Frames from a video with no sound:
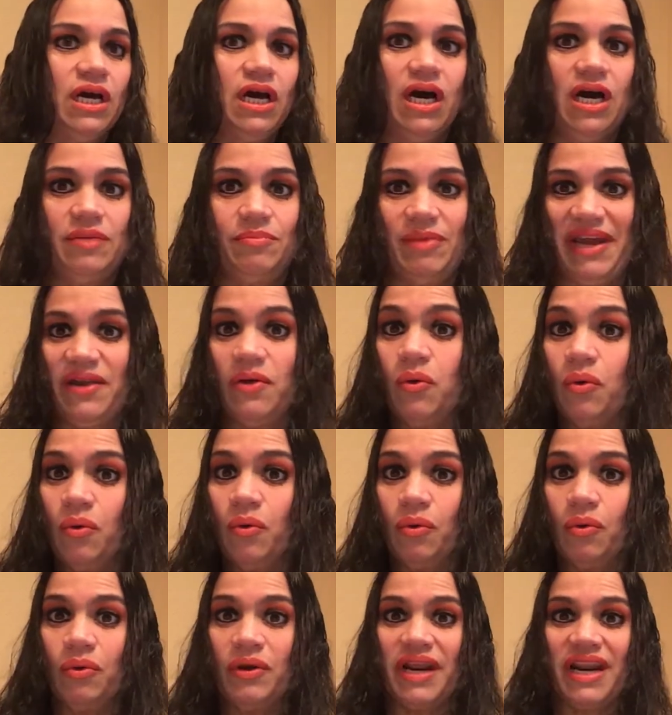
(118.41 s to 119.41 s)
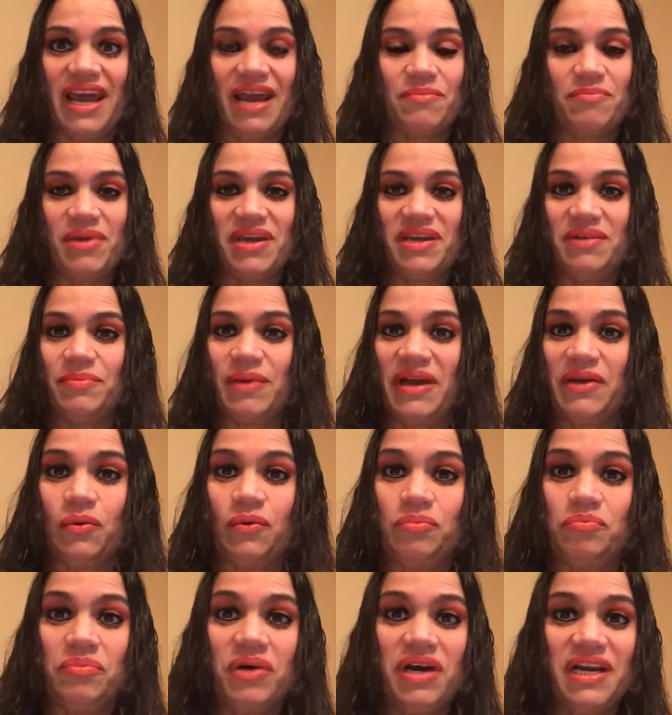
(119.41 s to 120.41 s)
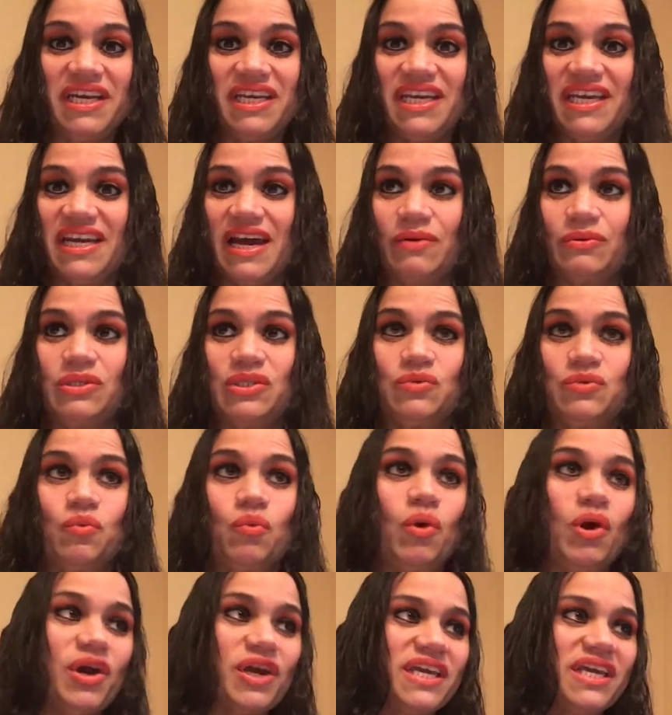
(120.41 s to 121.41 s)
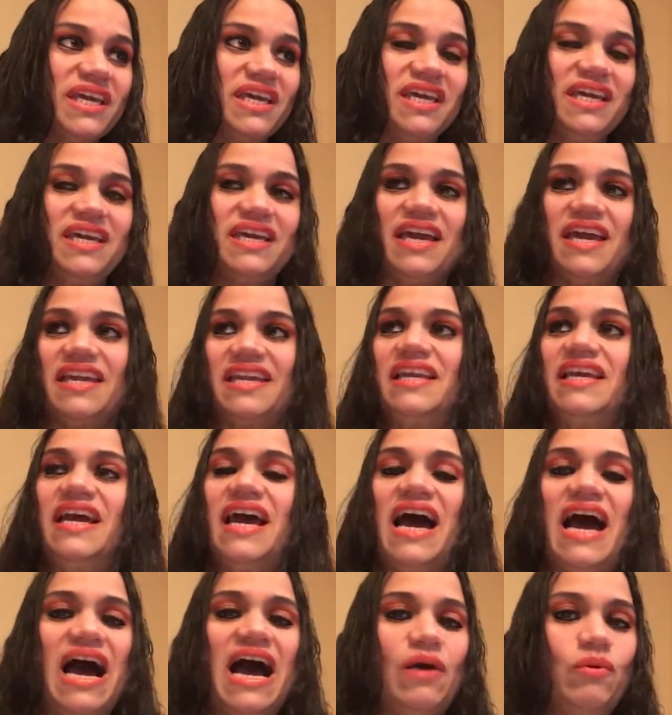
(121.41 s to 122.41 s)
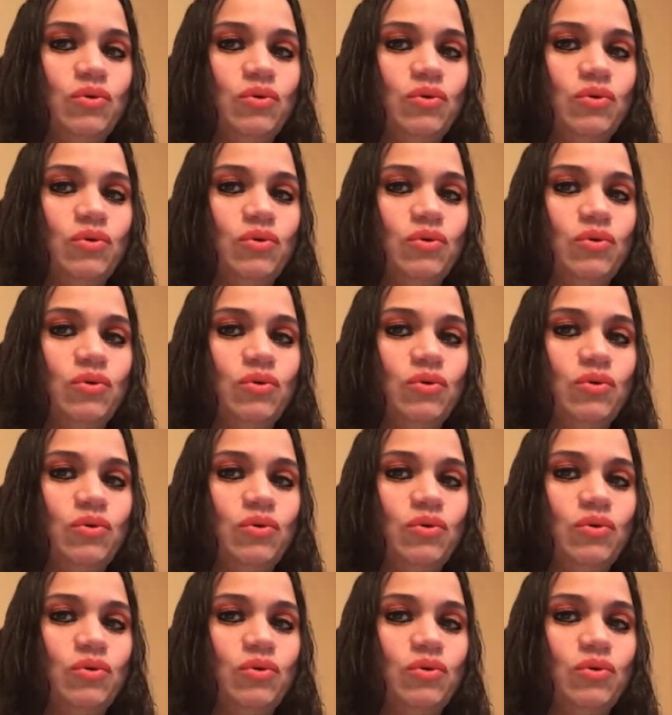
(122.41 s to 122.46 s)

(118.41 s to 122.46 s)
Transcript: on my own and I made my own money and I was working and I